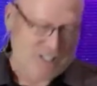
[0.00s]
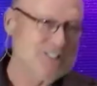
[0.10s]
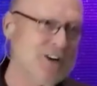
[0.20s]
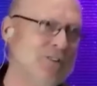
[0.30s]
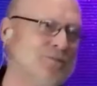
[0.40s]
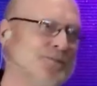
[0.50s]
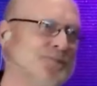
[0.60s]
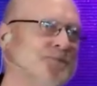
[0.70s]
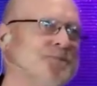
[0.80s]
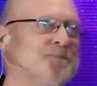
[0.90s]
So,
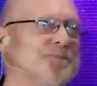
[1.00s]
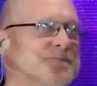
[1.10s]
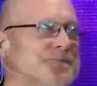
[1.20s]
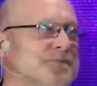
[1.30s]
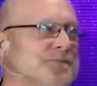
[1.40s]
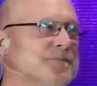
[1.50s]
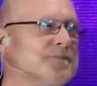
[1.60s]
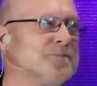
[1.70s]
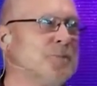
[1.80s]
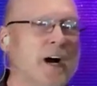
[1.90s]

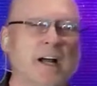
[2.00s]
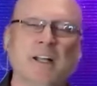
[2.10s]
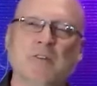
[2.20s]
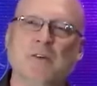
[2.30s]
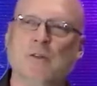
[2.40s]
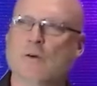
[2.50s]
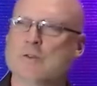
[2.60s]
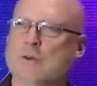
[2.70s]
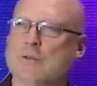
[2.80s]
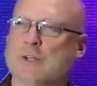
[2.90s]
pining for those
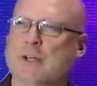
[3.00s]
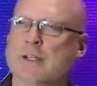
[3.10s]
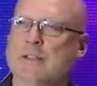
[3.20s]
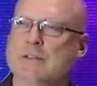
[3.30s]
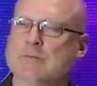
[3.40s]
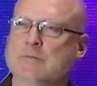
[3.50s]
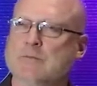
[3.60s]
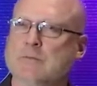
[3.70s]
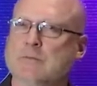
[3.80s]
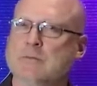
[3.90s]
old days
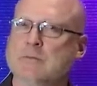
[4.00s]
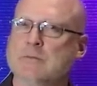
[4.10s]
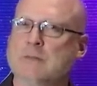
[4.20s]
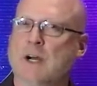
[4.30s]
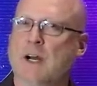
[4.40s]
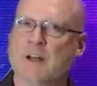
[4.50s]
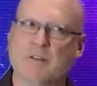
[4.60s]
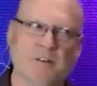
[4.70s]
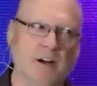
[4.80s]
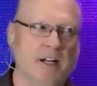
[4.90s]
and then
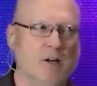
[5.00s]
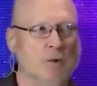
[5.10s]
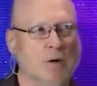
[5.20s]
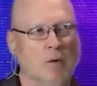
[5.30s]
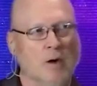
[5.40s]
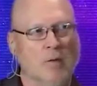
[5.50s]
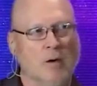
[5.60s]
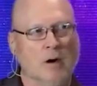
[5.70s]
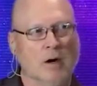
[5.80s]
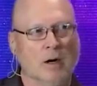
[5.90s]
finding what went
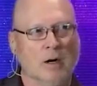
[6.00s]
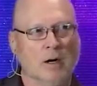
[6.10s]
wrong.